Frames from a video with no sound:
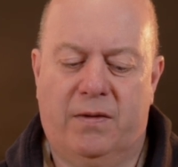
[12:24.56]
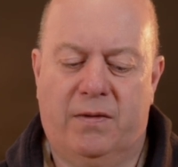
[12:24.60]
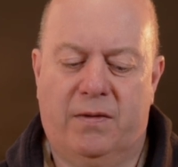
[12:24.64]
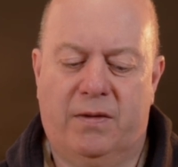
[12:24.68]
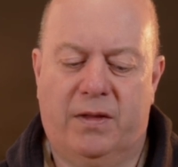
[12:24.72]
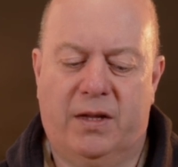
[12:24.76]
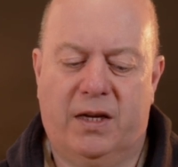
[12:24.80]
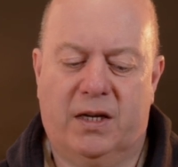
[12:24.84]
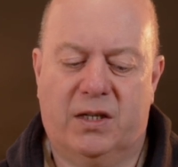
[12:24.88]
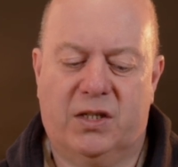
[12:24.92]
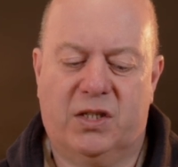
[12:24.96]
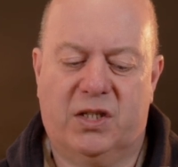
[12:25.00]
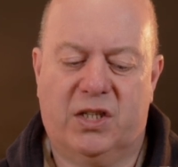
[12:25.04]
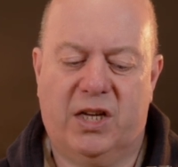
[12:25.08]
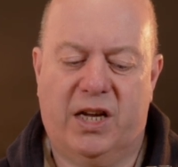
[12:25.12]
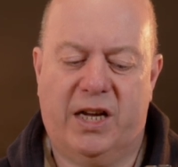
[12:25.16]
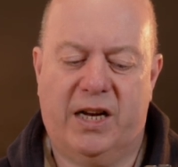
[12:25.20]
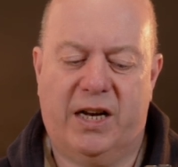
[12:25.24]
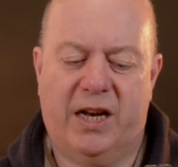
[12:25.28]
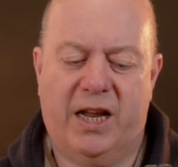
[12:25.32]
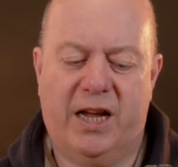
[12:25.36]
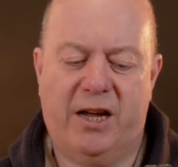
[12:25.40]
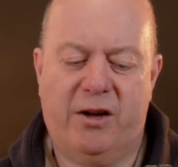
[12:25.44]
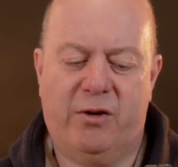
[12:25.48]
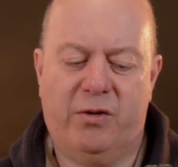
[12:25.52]
that's
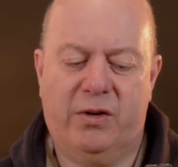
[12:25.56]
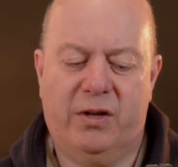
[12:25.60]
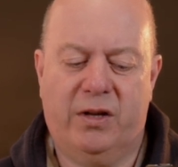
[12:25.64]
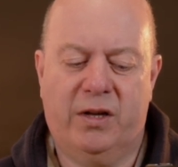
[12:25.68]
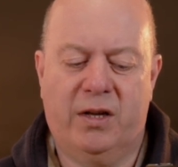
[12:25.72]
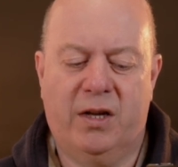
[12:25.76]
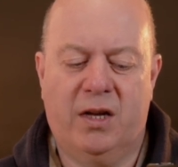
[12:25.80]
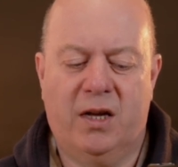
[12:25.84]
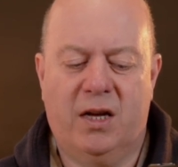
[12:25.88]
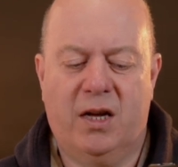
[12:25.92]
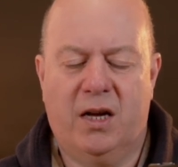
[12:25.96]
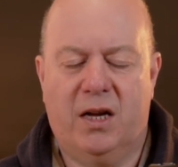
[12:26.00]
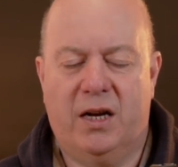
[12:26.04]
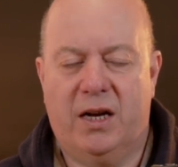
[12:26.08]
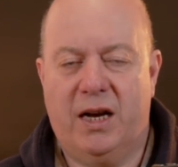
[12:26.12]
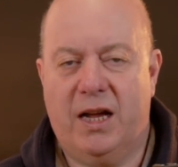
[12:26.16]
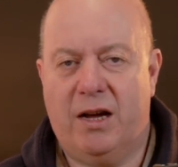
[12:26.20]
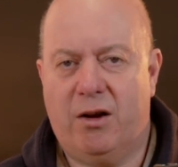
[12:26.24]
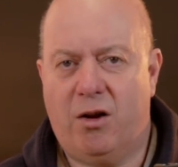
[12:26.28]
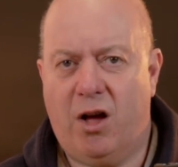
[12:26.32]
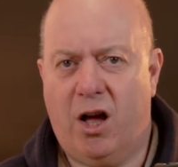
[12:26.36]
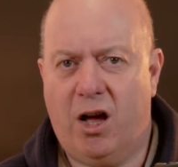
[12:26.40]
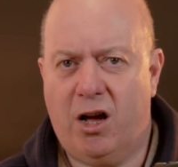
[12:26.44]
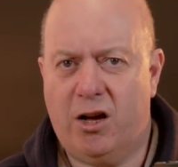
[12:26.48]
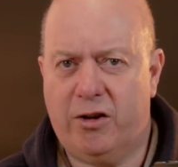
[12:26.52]
set now.
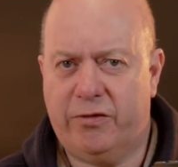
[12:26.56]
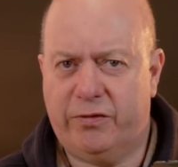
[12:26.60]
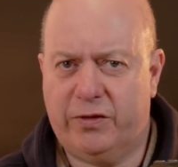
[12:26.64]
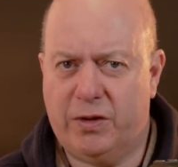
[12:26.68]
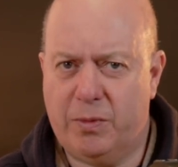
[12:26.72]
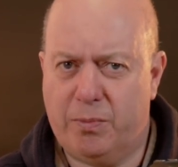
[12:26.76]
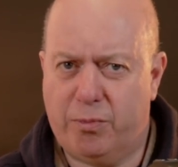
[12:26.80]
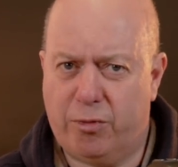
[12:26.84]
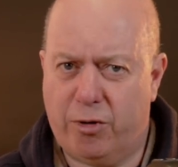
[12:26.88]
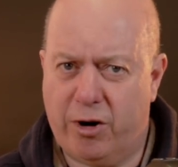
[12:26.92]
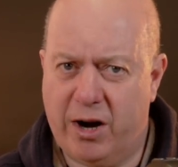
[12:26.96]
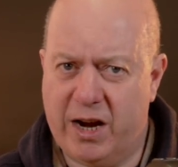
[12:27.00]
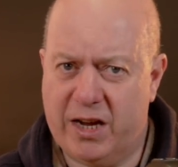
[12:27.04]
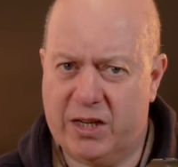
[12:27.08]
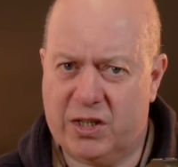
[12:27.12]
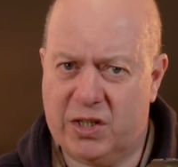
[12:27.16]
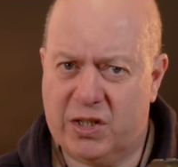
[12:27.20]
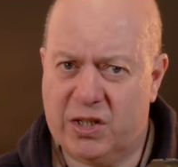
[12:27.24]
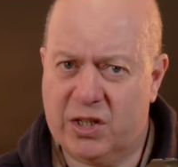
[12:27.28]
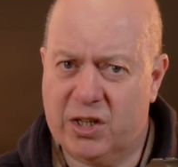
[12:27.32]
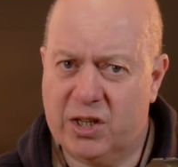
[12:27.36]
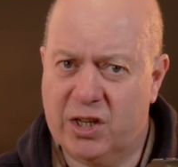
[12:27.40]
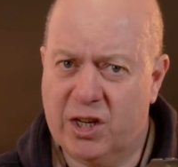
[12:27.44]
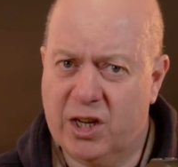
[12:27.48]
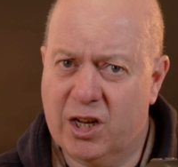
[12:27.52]
Now half
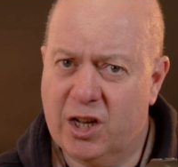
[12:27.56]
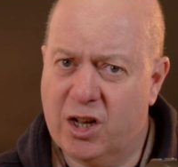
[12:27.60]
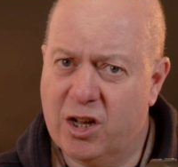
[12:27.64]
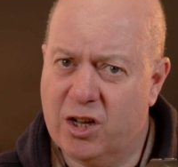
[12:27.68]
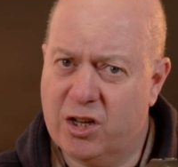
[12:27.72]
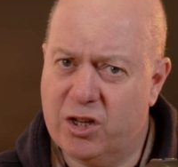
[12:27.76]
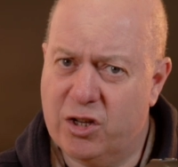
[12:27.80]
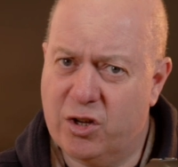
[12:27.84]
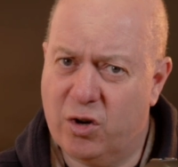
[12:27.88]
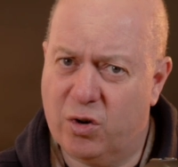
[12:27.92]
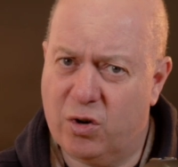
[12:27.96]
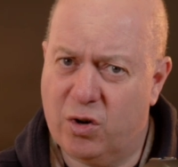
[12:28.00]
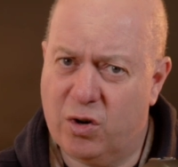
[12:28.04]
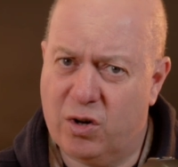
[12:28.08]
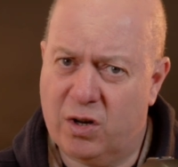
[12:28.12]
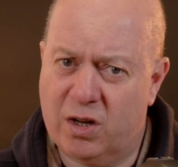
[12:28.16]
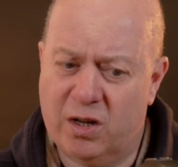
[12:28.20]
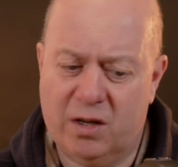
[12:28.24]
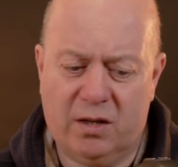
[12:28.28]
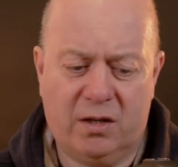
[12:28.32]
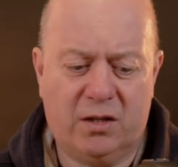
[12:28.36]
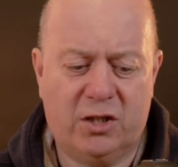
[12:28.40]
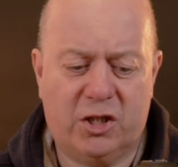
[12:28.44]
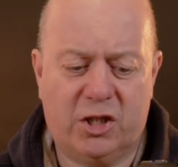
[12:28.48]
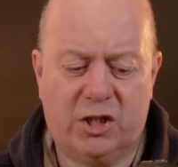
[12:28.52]
depress your
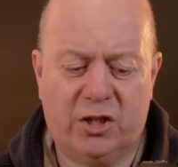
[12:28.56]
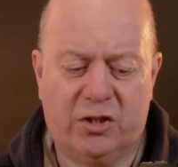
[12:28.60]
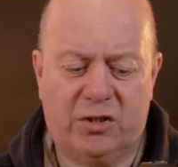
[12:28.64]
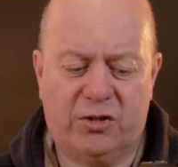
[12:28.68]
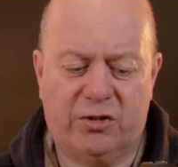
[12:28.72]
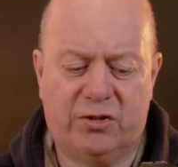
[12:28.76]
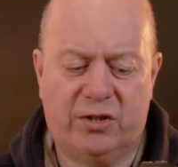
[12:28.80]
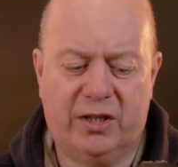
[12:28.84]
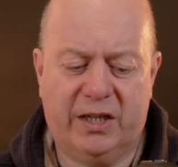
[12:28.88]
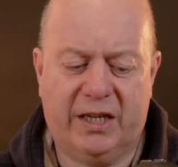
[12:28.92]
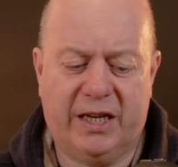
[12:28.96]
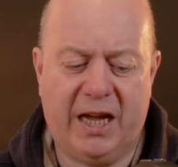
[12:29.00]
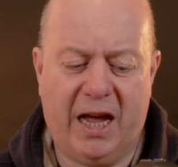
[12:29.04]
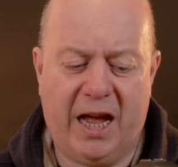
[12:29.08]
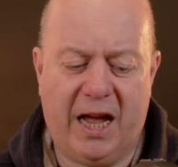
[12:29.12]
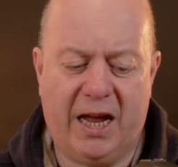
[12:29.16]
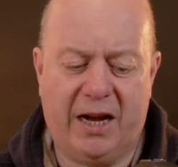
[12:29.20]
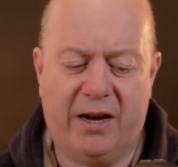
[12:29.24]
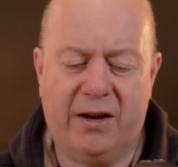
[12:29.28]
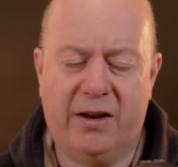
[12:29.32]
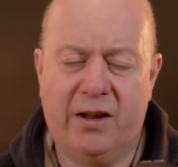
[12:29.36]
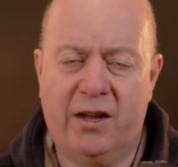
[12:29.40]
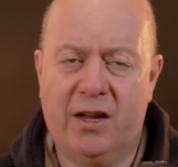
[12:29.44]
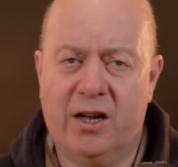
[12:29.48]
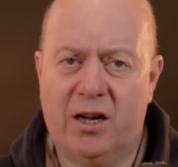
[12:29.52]
shutter
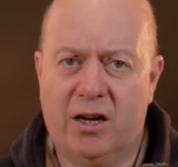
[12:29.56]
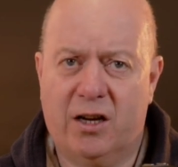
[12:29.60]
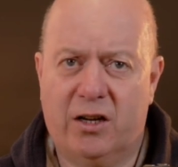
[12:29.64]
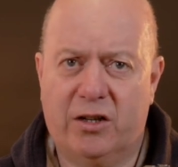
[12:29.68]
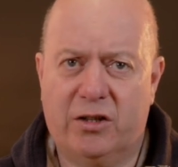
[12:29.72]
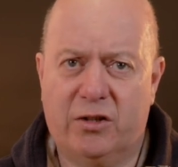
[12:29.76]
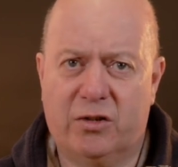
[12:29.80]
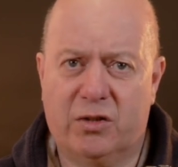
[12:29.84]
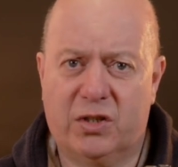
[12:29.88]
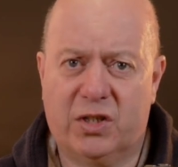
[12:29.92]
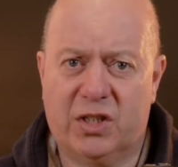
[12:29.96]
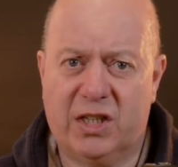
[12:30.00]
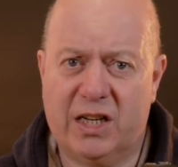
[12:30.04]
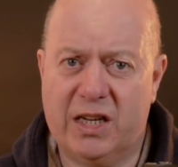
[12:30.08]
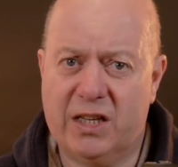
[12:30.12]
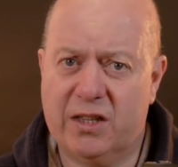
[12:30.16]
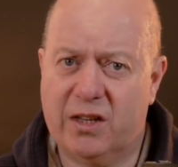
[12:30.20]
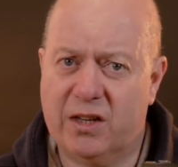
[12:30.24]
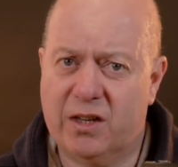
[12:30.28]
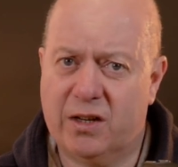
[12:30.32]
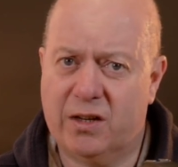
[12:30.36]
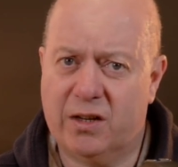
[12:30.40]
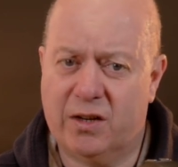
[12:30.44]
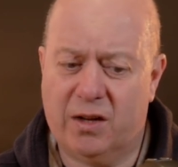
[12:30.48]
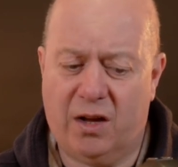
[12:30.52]
again, and you'll see
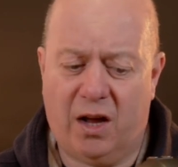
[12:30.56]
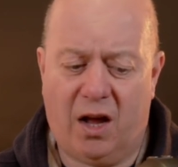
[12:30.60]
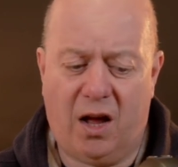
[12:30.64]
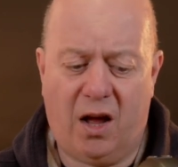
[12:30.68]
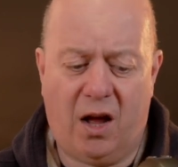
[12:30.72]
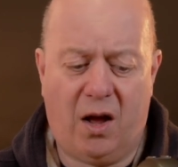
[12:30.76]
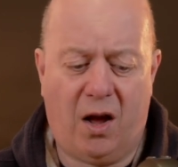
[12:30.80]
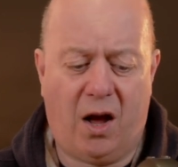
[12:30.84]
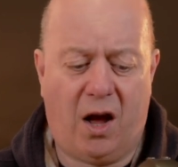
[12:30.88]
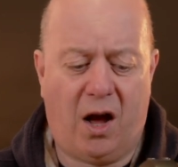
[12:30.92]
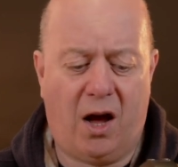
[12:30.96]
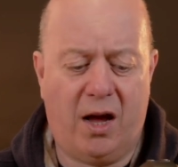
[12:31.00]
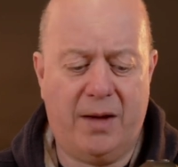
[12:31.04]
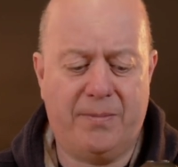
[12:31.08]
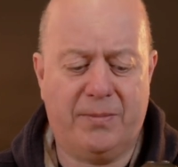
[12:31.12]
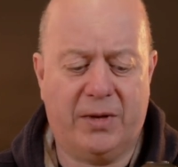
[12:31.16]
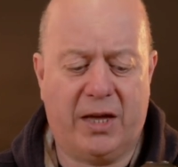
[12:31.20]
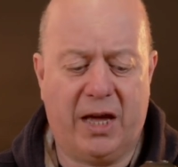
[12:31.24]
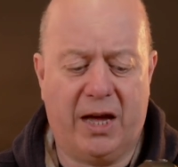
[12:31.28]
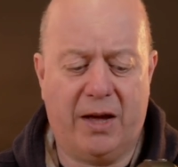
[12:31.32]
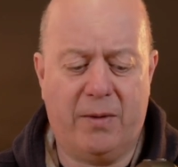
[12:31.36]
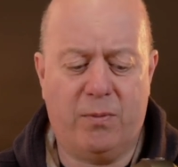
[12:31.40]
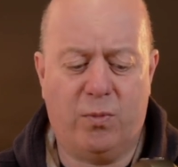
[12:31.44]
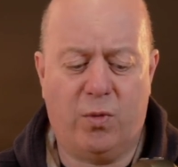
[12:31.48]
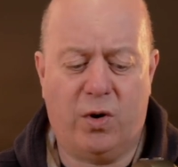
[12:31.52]
that I'm
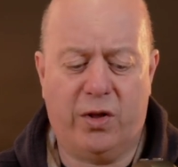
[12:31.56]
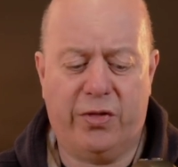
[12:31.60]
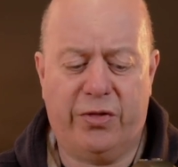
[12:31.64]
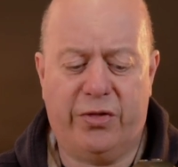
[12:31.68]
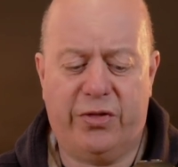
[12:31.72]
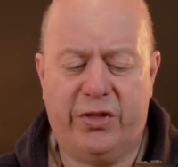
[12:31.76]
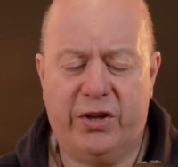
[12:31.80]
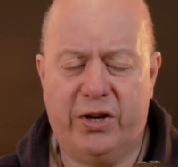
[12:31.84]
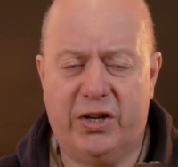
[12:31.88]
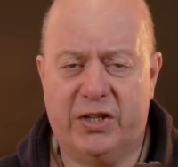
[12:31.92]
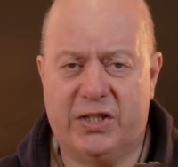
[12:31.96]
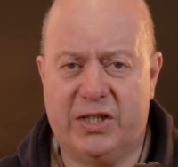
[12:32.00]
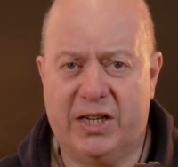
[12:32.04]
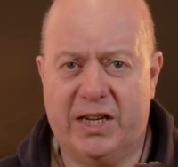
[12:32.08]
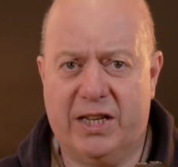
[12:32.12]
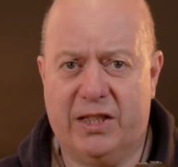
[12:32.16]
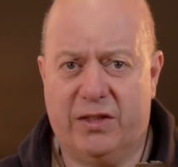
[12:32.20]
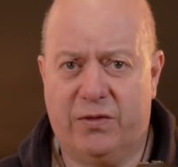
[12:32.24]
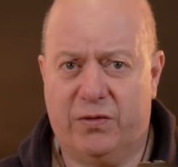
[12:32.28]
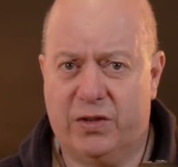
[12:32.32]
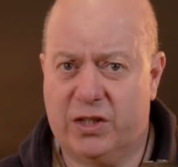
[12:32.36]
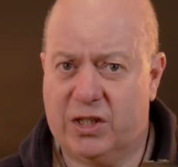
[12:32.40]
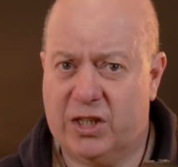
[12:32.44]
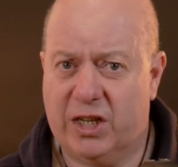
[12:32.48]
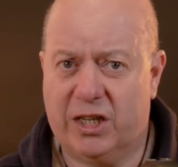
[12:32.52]
getting 1/13
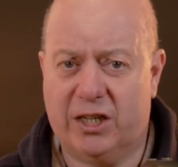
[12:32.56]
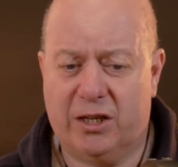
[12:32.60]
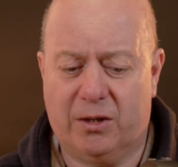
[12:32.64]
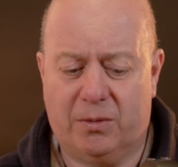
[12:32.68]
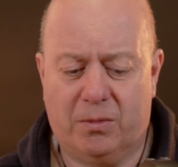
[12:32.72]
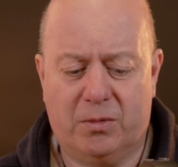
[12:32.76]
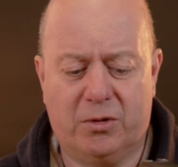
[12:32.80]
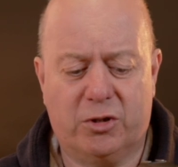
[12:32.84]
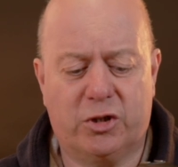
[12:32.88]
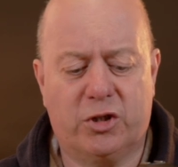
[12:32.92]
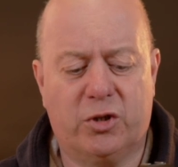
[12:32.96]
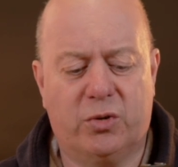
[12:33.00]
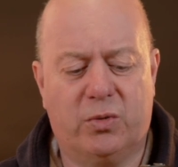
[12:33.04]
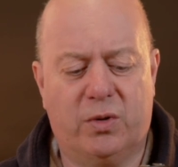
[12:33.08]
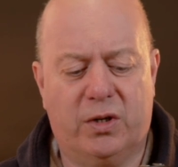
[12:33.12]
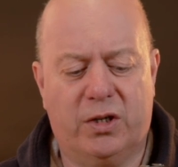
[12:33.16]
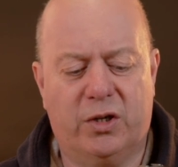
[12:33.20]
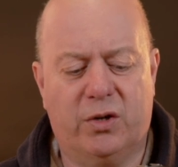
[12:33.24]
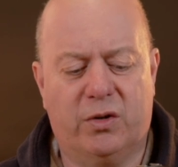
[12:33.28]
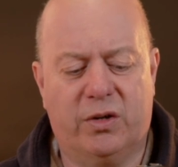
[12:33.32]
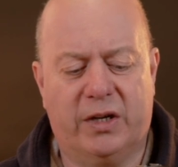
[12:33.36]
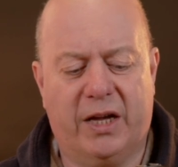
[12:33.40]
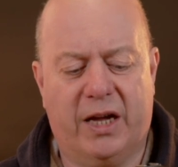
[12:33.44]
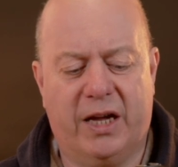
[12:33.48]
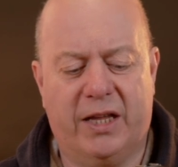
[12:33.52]
of a second. I'm not sure what
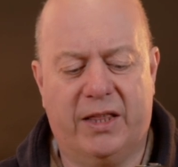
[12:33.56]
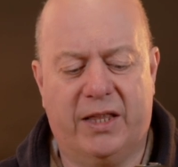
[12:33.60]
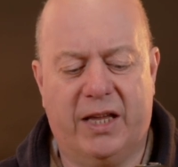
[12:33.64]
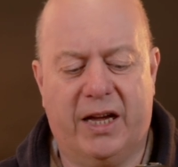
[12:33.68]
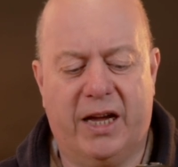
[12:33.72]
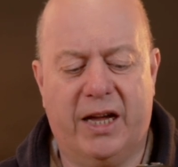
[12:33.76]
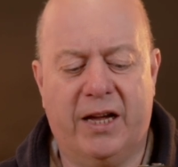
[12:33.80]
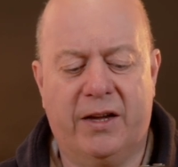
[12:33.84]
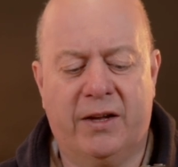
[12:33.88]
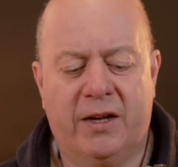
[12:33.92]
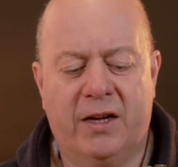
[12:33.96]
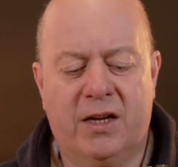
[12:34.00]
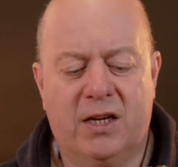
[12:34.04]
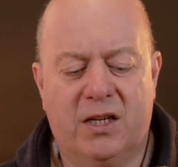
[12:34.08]
you're getting there.